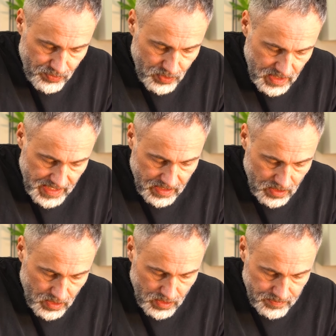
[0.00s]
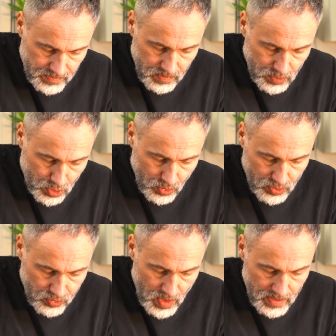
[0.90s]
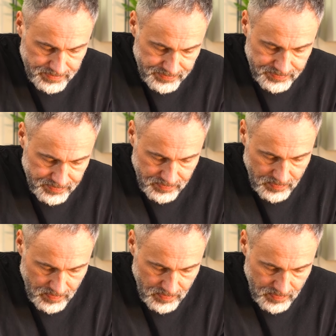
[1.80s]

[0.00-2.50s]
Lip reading: but primarily for its wonderful texture.